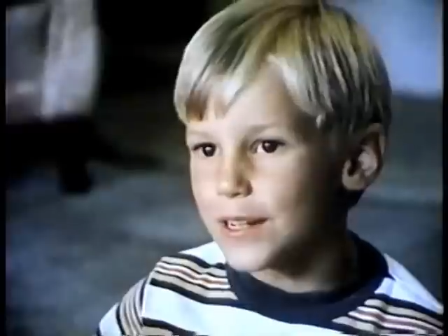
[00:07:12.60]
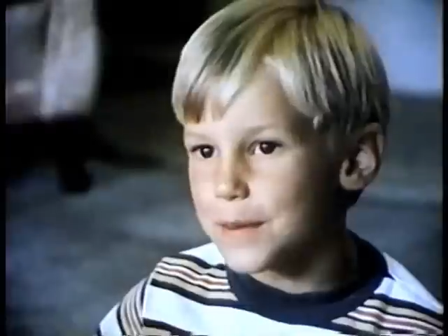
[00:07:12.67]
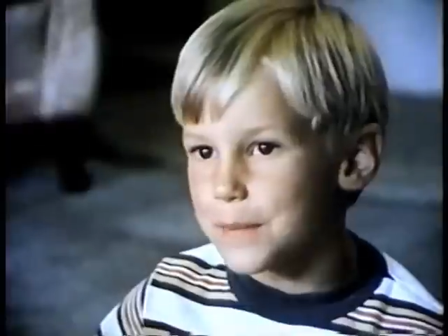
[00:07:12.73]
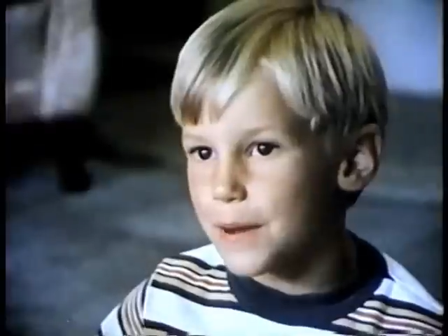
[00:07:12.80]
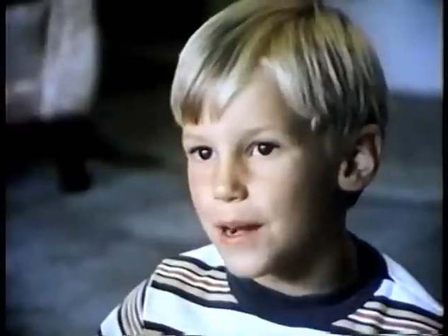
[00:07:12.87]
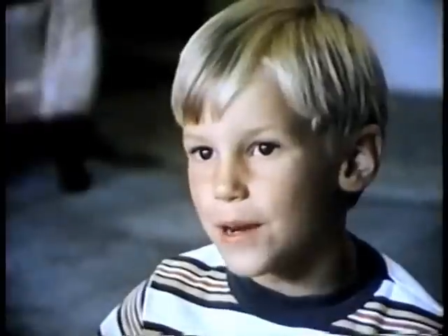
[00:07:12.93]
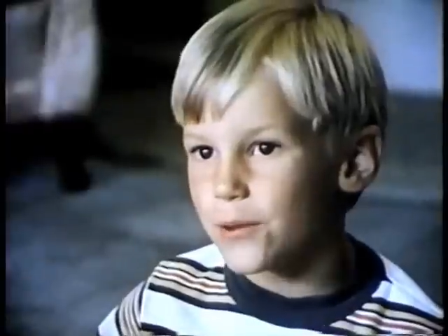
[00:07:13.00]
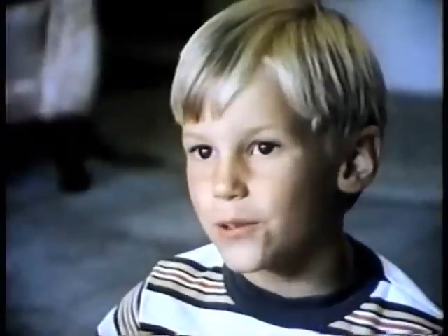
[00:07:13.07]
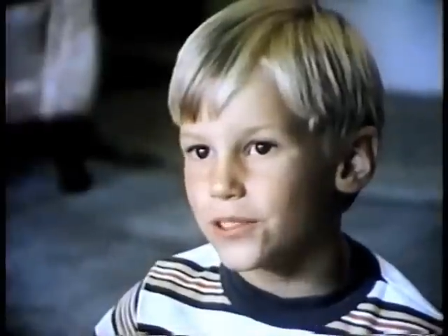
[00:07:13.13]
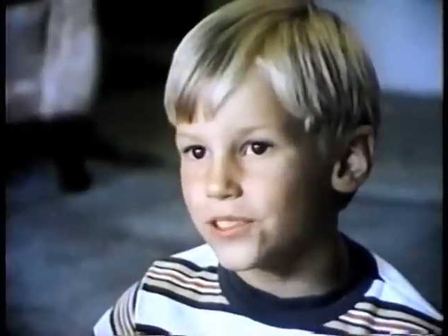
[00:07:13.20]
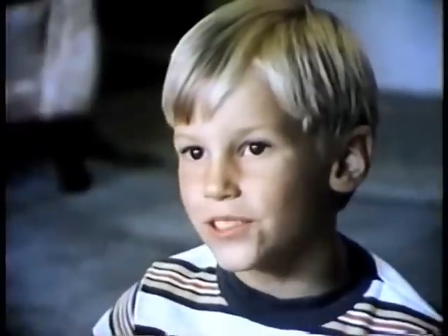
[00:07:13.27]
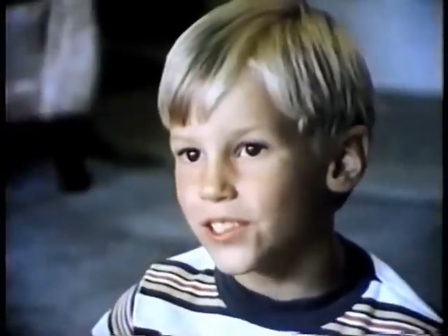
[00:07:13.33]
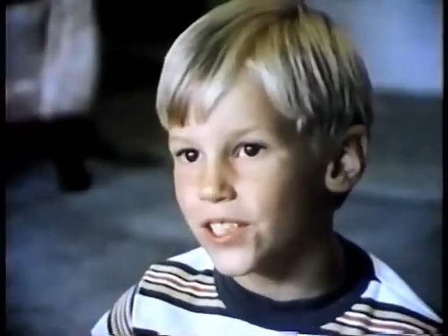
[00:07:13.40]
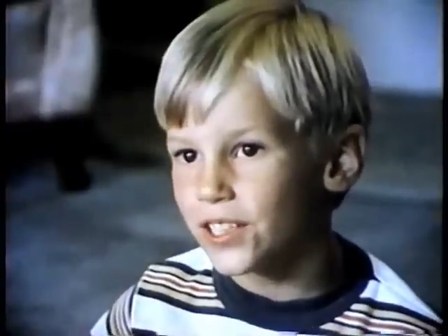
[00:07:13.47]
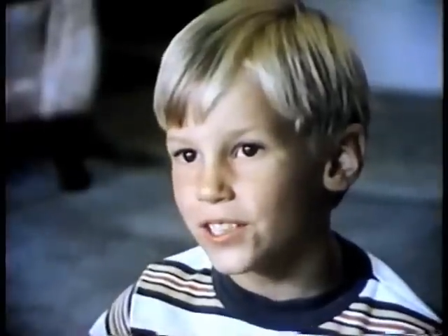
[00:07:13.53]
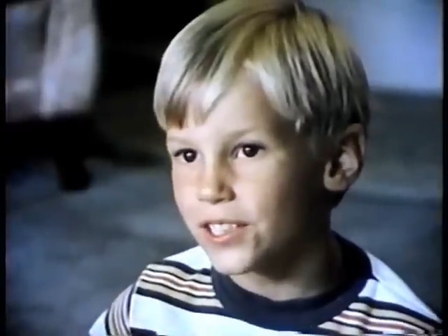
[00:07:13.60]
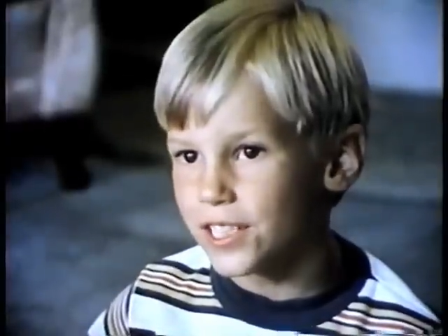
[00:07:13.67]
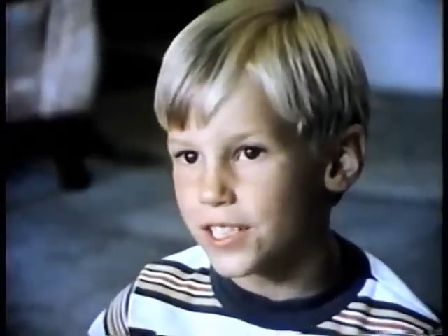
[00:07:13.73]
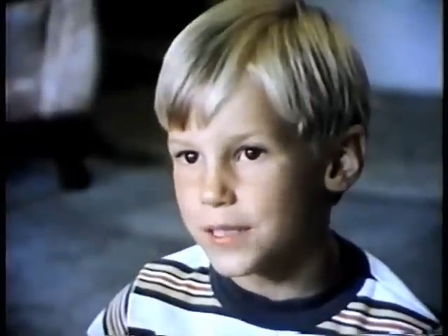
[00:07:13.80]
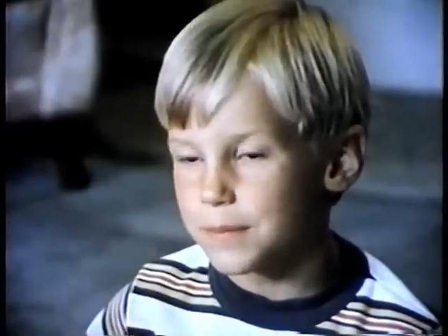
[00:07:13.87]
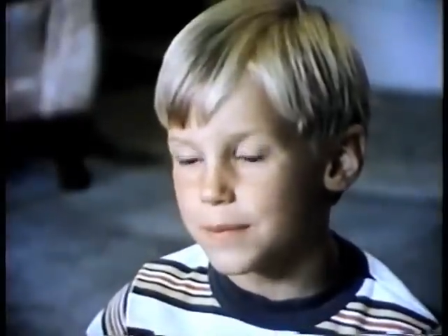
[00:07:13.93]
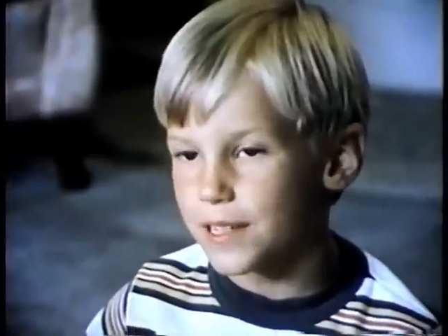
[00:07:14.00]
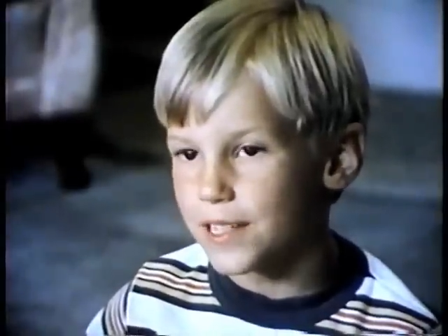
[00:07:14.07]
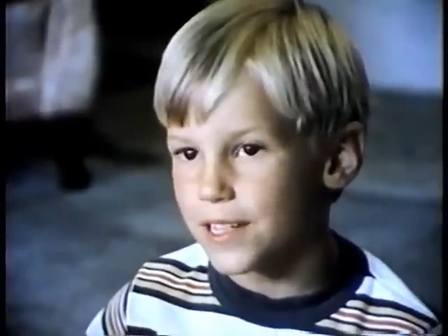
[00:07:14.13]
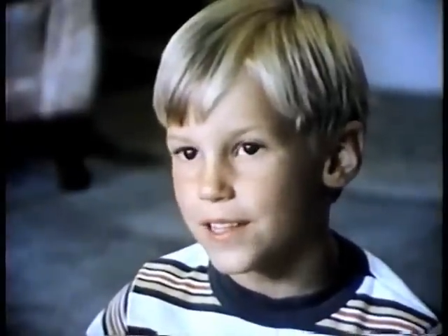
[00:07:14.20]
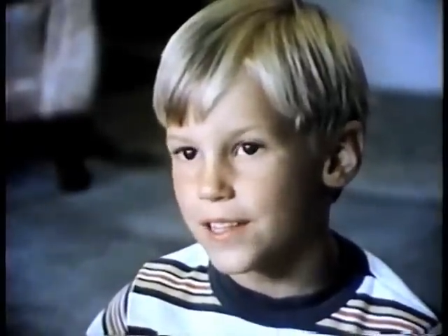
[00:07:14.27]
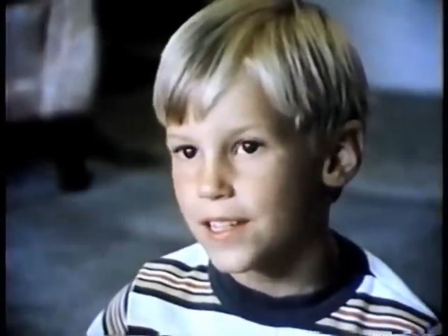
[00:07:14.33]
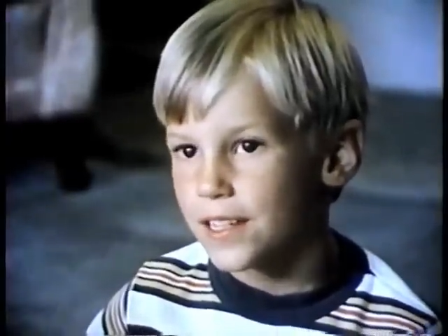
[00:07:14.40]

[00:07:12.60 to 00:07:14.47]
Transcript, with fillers: What about when Joseph Smith